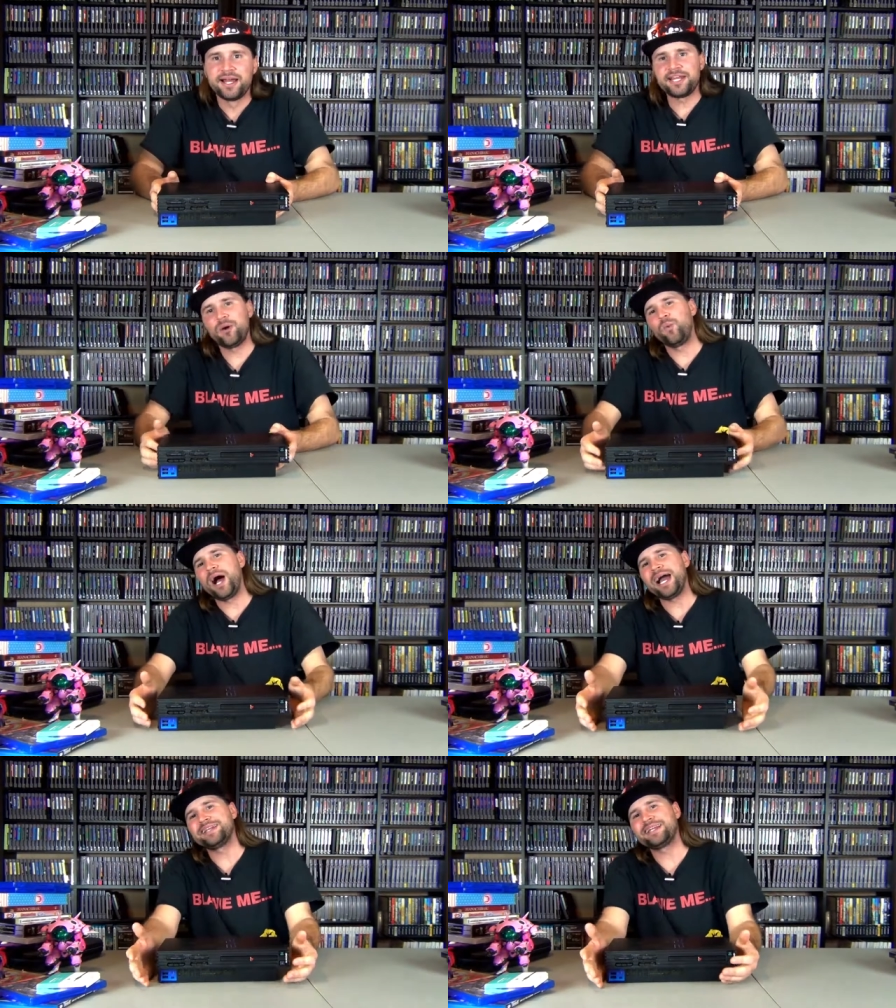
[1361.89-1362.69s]
Now,
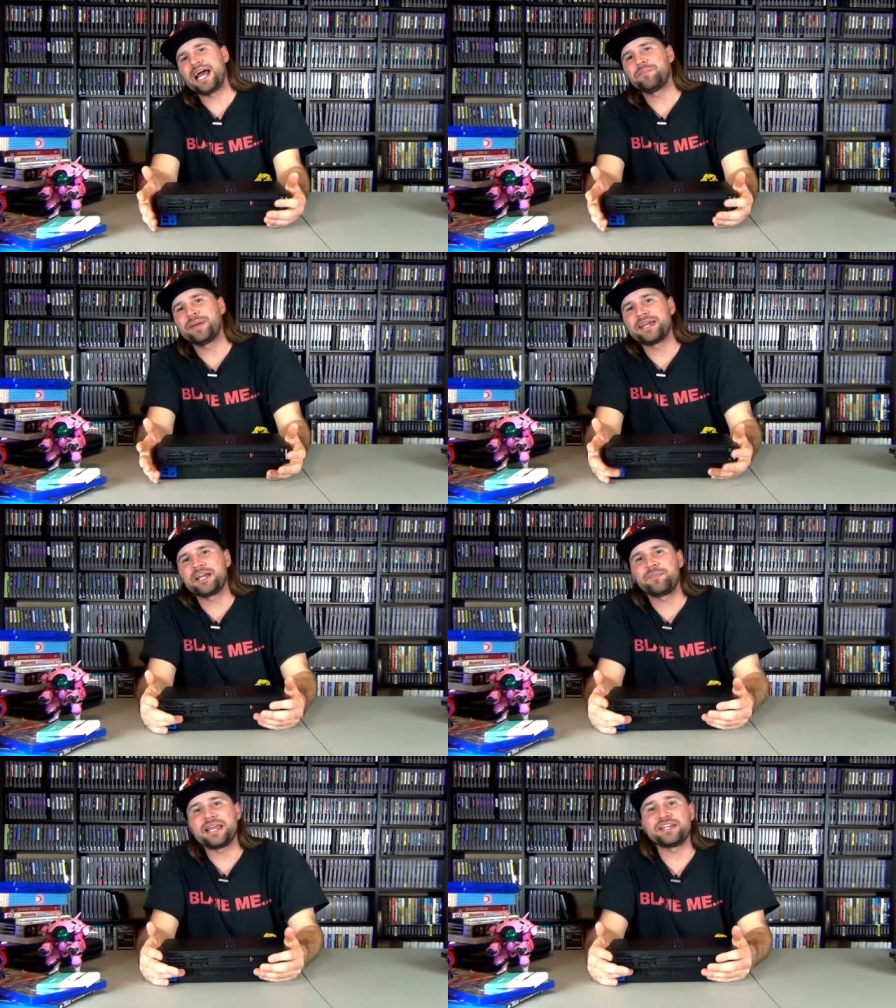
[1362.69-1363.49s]
why did I pick
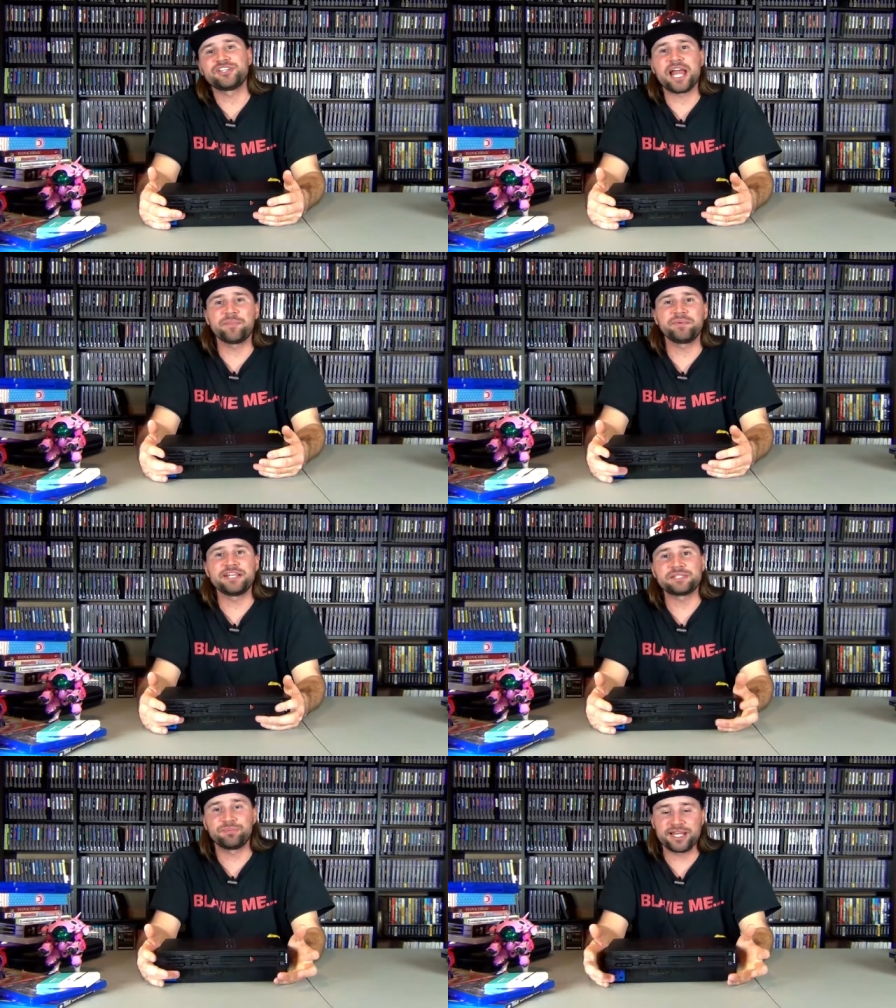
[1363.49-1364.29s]
up a
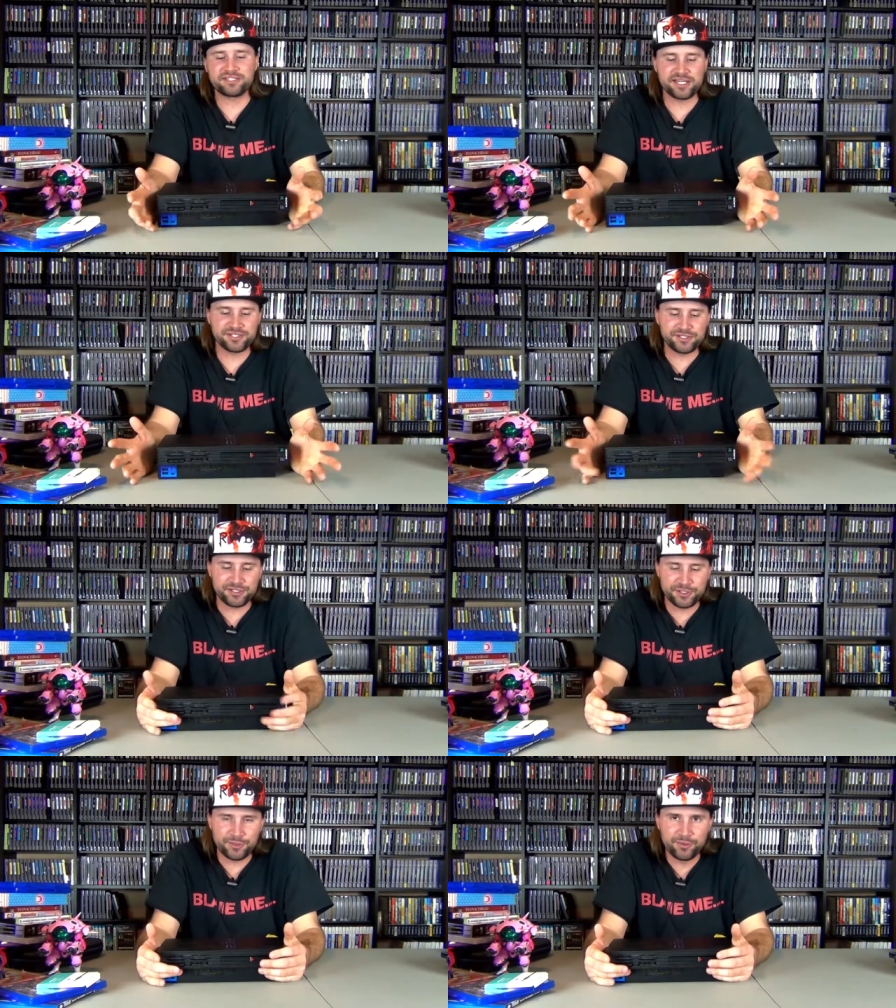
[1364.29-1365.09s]
Japanese PlayStation
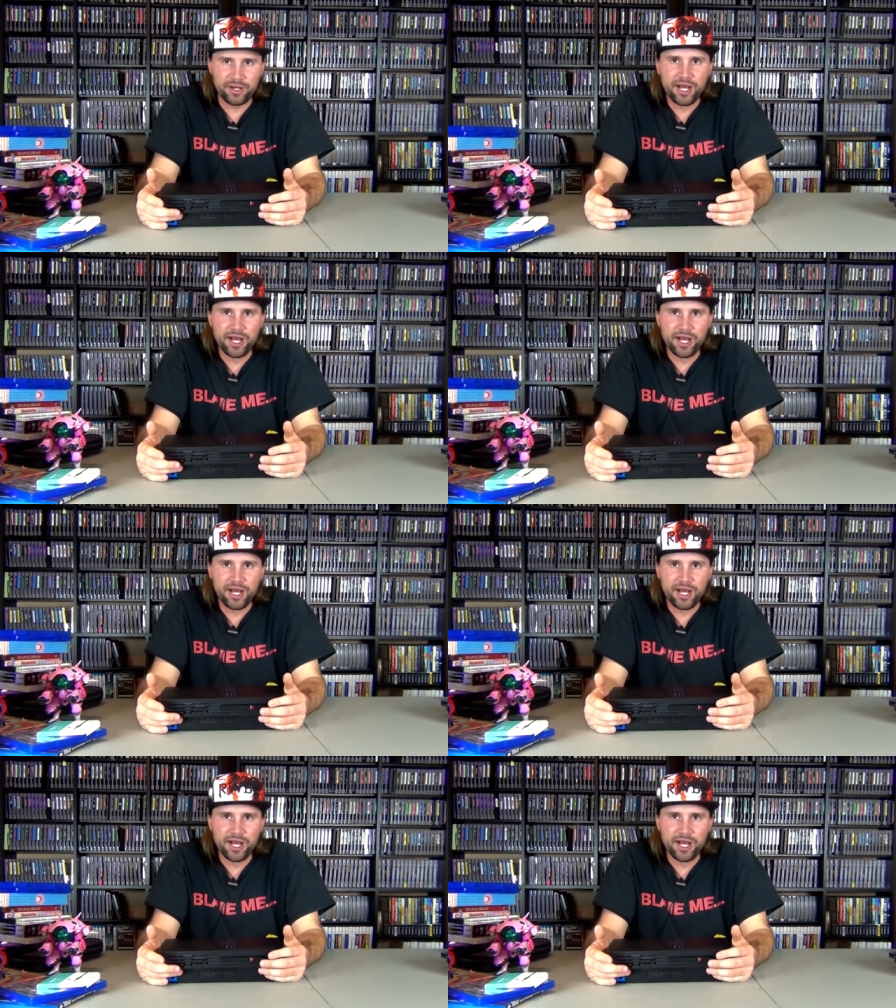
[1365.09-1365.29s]
2?